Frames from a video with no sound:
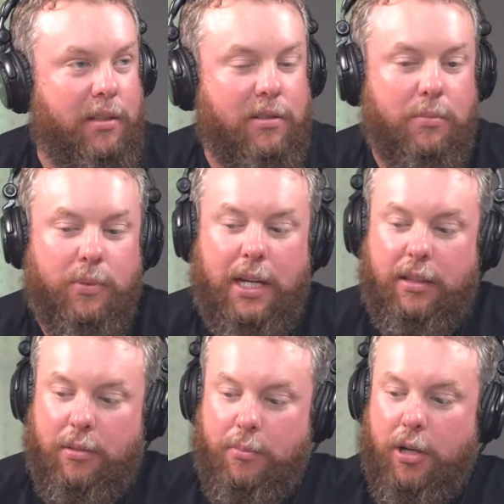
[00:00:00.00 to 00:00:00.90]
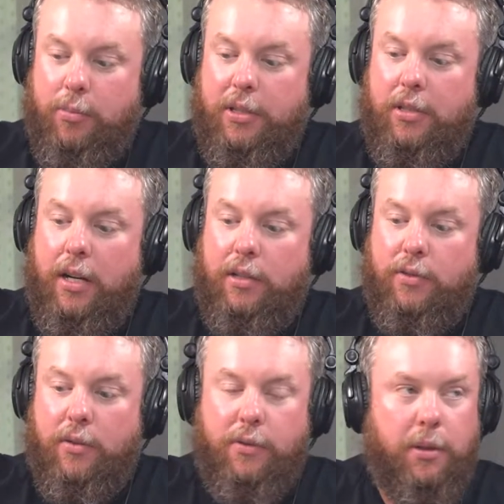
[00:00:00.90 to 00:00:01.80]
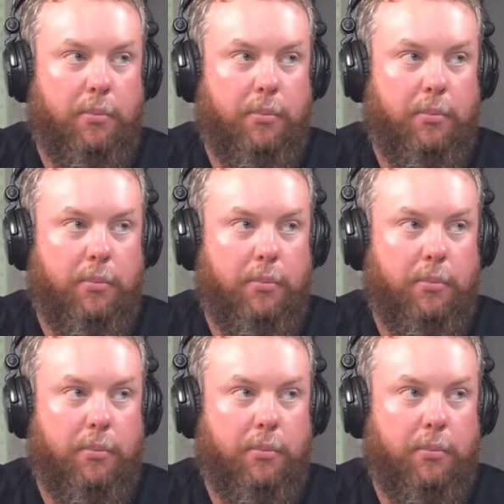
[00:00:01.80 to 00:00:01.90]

the bourbon transfer from